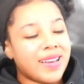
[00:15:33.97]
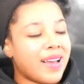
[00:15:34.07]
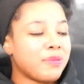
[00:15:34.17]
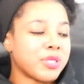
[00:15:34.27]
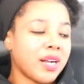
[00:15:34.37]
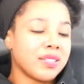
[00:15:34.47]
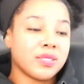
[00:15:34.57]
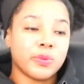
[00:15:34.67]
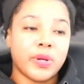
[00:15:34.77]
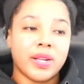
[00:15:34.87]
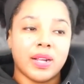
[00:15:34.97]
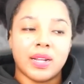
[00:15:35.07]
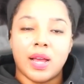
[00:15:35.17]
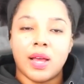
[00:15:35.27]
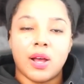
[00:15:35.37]
yeah, I'm sorry, this is
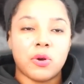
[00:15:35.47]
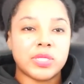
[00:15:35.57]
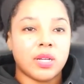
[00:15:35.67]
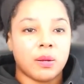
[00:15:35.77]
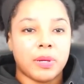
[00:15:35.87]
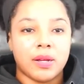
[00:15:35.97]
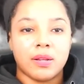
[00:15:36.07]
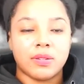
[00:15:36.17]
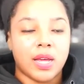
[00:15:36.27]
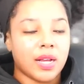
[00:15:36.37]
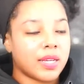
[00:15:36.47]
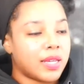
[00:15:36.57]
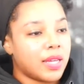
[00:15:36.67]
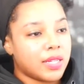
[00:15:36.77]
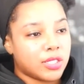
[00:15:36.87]
weird. And I always talk about, oh, not
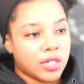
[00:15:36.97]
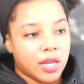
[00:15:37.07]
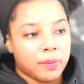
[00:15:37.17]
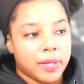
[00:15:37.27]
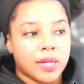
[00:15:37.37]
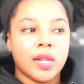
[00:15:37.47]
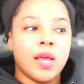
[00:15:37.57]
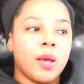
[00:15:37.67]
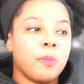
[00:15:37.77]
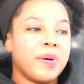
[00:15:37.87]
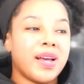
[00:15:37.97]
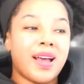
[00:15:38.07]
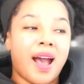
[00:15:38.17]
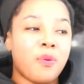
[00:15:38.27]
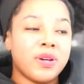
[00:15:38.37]
kink shaming,
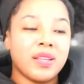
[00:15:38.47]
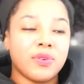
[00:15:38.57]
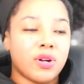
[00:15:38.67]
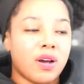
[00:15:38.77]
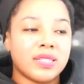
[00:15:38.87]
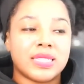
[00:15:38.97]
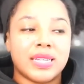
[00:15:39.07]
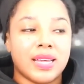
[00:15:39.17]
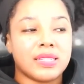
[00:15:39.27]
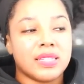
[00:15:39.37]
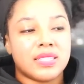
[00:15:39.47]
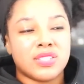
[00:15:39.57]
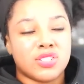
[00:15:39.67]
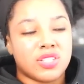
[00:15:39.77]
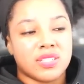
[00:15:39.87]
but I wouldn't even call this a kink.
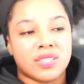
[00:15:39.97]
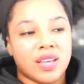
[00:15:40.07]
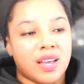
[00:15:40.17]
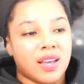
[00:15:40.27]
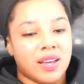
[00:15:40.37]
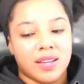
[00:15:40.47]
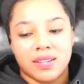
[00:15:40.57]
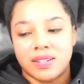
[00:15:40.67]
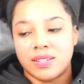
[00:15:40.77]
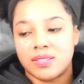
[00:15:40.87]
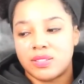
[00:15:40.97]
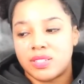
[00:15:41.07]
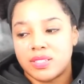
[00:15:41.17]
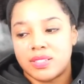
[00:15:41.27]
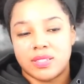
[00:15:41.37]
This is
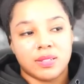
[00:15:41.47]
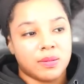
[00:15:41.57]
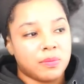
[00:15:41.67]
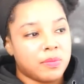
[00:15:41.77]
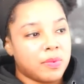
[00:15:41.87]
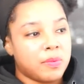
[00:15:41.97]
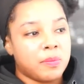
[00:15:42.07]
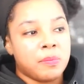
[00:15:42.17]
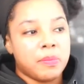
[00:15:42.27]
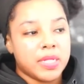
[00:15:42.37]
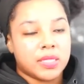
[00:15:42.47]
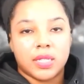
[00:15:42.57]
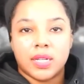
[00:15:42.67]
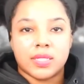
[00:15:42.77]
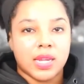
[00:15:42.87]
just
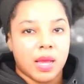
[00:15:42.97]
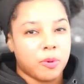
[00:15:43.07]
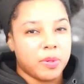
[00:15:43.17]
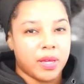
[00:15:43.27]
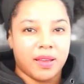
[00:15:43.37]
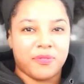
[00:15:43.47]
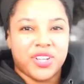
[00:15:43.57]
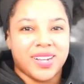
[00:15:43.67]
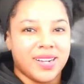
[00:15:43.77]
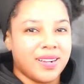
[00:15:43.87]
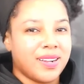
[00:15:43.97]
mentally unstable behavior.